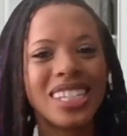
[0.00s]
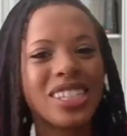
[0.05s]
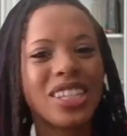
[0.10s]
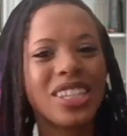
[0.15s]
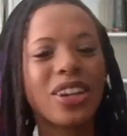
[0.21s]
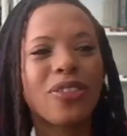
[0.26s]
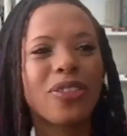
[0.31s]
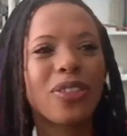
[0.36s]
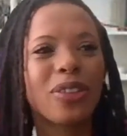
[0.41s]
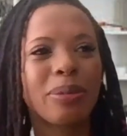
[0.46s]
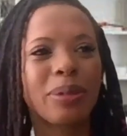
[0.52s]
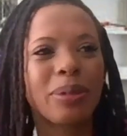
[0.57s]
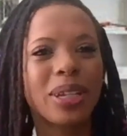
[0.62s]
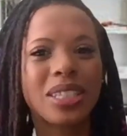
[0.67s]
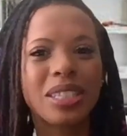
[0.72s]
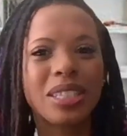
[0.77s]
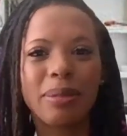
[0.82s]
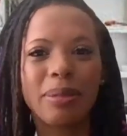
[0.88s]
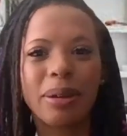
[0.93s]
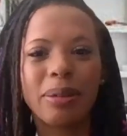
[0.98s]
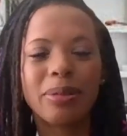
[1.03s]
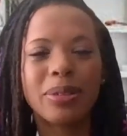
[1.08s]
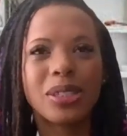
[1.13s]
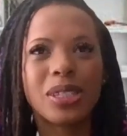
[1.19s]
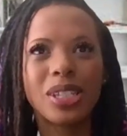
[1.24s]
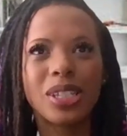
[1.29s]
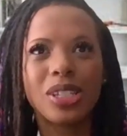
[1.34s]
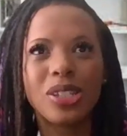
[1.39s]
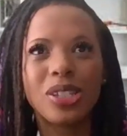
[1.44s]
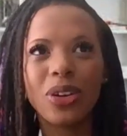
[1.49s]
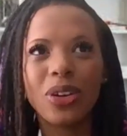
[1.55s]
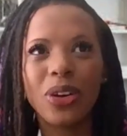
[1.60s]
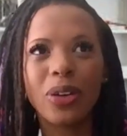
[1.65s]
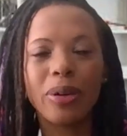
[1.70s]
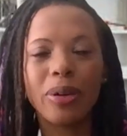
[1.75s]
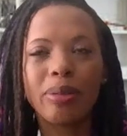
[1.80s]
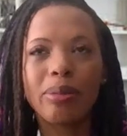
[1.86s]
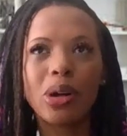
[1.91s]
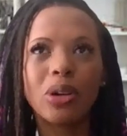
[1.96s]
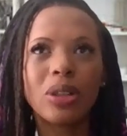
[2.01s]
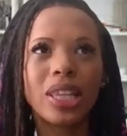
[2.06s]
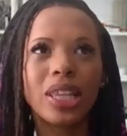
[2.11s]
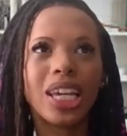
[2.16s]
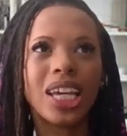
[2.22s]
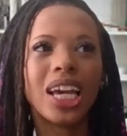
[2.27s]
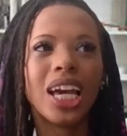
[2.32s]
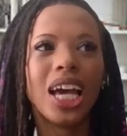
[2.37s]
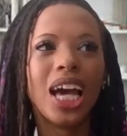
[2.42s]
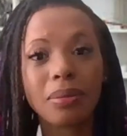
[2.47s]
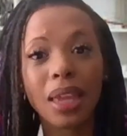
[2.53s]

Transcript: easier for me to be able to do it remotely.